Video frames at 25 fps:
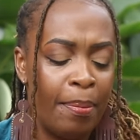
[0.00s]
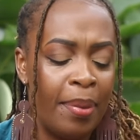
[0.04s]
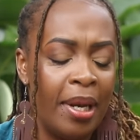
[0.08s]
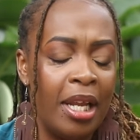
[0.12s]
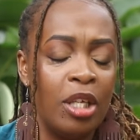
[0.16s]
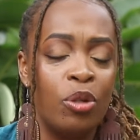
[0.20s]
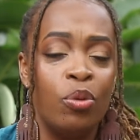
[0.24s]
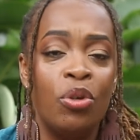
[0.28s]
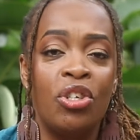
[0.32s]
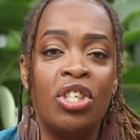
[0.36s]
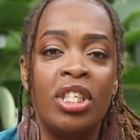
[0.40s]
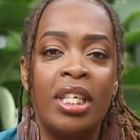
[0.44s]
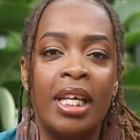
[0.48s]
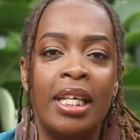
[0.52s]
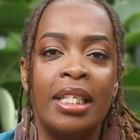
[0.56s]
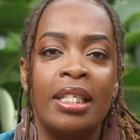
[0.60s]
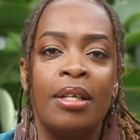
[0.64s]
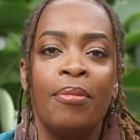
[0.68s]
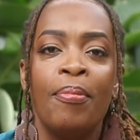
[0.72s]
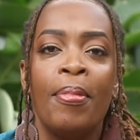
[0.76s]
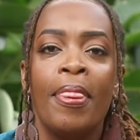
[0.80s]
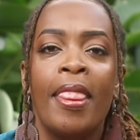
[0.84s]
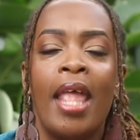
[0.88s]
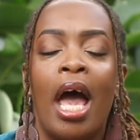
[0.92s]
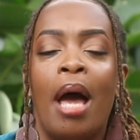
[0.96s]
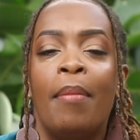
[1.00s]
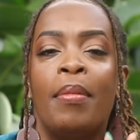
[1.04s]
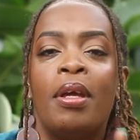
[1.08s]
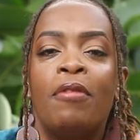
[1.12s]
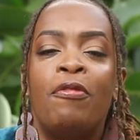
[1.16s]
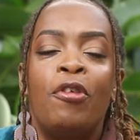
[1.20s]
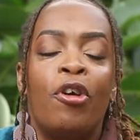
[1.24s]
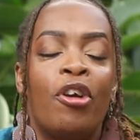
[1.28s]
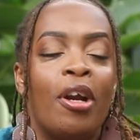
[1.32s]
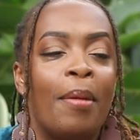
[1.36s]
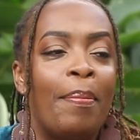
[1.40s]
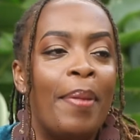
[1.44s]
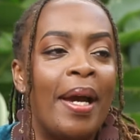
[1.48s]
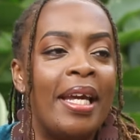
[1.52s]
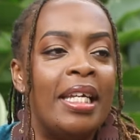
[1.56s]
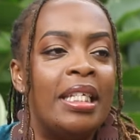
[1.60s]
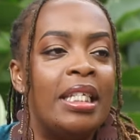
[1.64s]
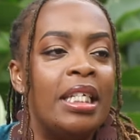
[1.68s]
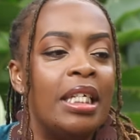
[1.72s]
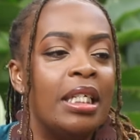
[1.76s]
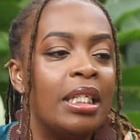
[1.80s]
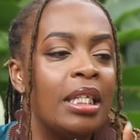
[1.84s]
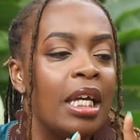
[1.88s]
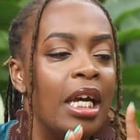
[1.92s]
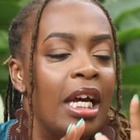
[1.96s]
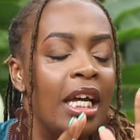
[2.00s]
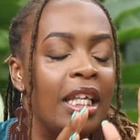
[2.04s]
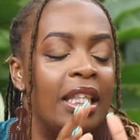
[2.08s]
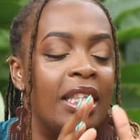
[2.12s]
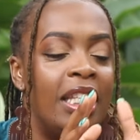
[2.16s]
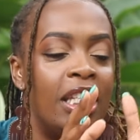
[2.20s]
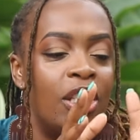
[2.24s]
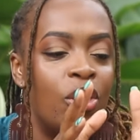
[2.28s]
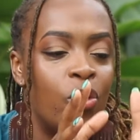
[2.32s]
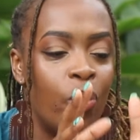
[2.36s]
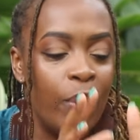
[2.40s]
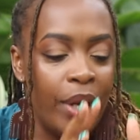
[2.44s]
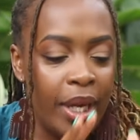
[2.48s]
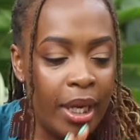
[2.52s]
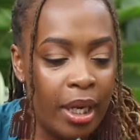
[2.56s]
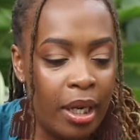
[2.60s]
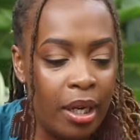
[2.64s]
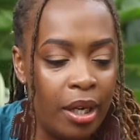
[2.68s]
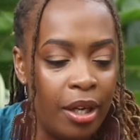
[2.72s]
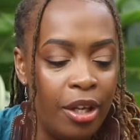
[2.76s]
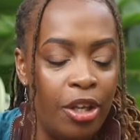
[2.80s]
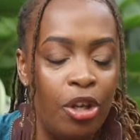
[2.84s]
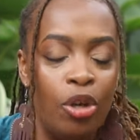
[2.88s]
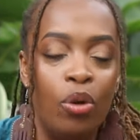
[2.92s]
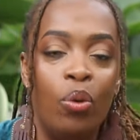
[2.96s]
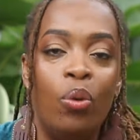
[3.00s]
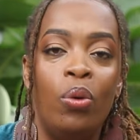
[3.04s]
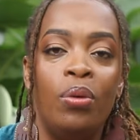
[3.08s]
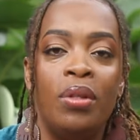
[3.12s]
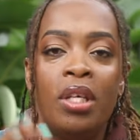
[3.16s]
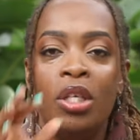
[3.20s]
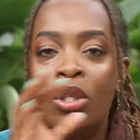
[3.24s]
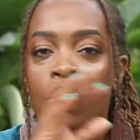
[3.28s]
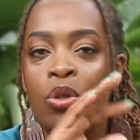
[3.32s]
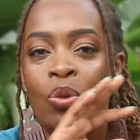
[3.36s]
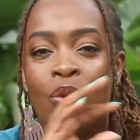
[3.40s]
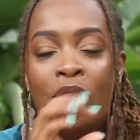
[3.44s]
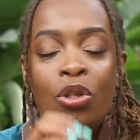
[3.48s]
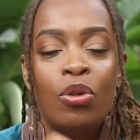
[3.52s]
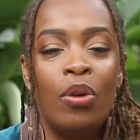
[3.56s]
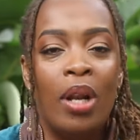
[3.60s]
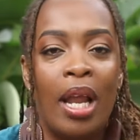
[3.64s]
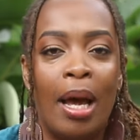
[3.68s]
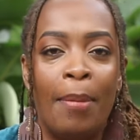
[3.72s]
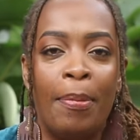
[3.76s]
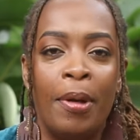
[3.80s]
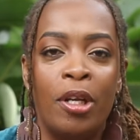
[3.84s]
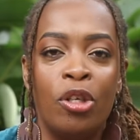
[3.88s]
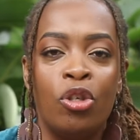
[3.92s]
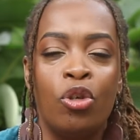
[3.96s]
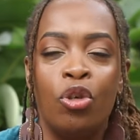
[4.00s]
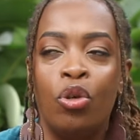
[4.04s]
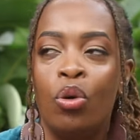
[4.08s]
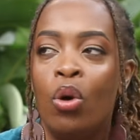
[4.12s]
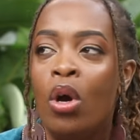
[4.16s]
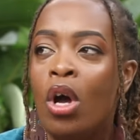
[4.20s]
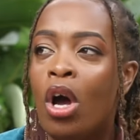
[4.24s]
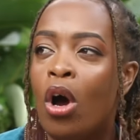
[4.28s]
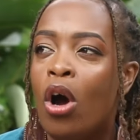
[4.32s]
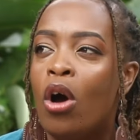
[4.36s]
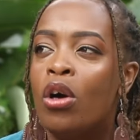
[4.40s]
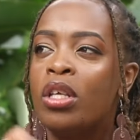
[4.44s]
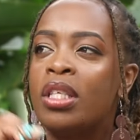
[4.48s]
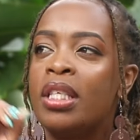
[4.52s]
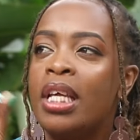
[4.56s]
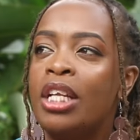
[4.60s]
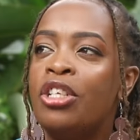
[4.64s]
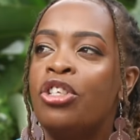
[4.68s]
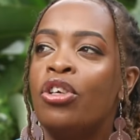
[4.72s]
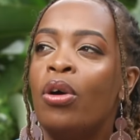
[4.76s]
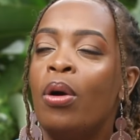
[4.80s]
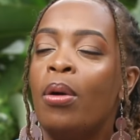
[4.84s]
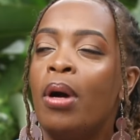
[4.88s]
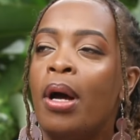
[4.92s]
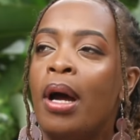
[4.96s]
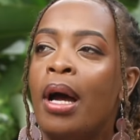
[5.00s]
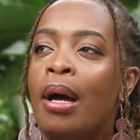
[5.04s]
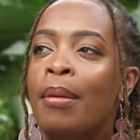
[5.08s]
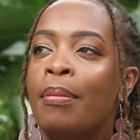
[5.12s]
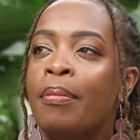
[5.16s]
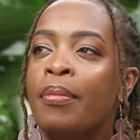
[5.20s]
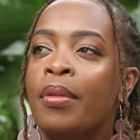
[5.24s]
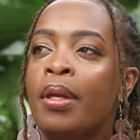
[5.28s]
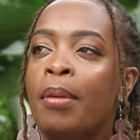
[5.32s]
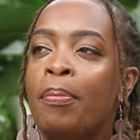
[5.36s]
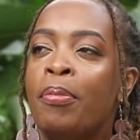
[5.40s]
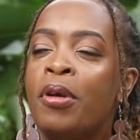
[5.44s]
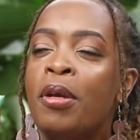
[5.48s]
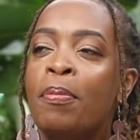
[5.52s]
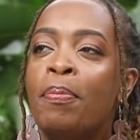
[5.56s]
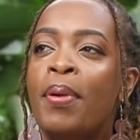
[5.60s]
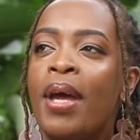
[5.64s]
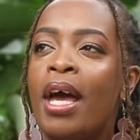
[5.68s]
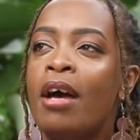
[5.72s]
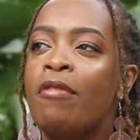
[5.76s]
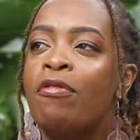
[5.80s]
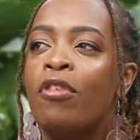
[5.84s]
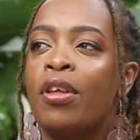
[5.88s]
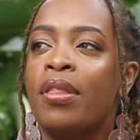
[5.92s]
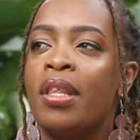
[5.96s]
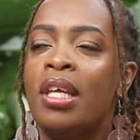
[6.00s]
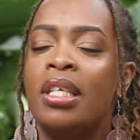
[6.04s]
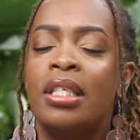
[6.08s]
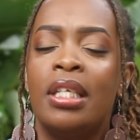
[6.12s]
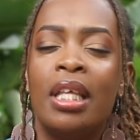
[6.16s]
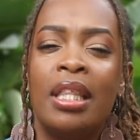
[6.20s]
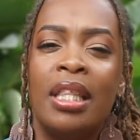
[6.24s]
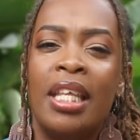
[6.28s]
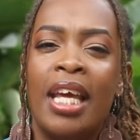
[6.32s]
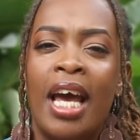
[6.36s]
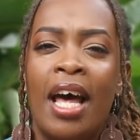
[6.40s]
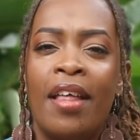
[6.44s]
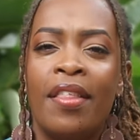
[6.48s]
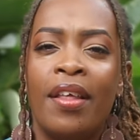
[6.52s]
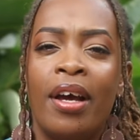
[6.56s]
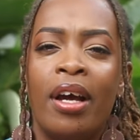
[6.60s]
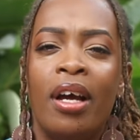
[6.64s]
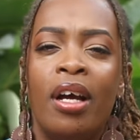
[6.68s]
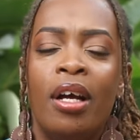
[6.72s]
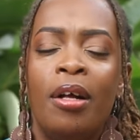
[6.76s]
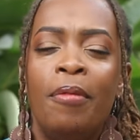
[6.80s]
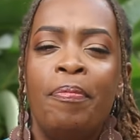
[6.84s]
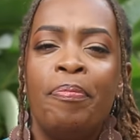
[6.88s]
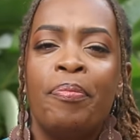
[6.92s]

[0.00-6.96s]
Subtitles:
place, which says, if you're a Pisces, this week, this is what will happen to you, or set your prepare for this and the other.